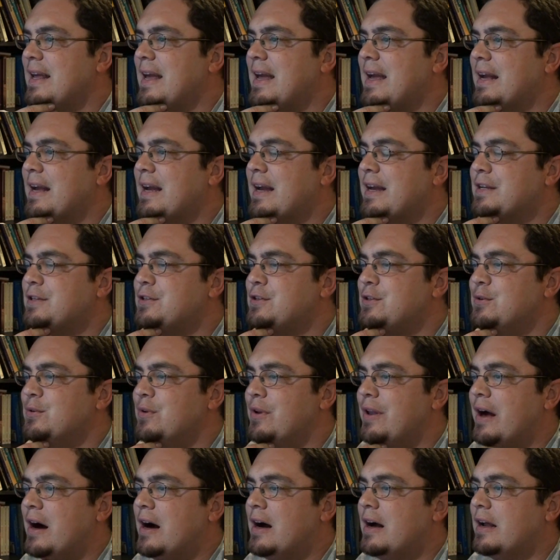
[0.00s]
in Haggai
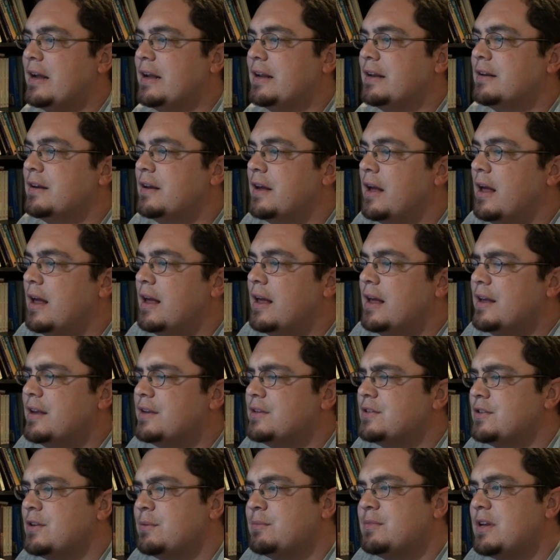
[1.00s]
2, 9,
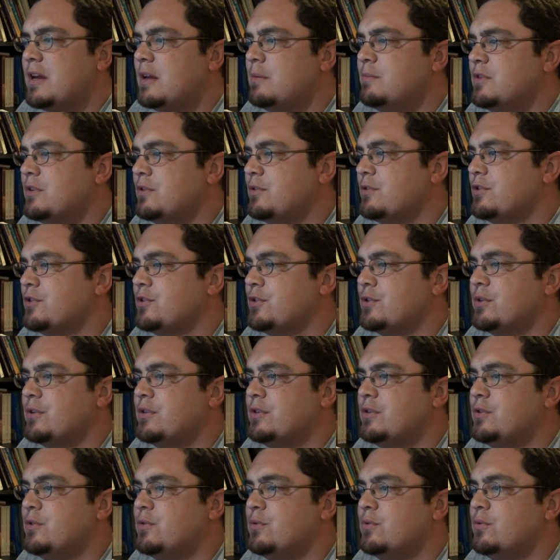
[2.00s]
is sometimes
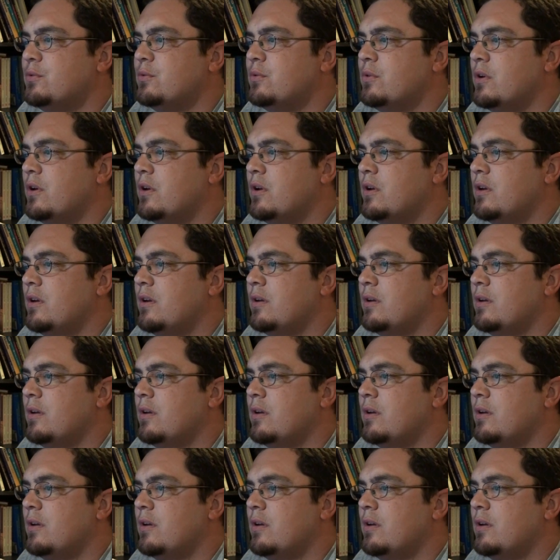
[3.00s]
understood to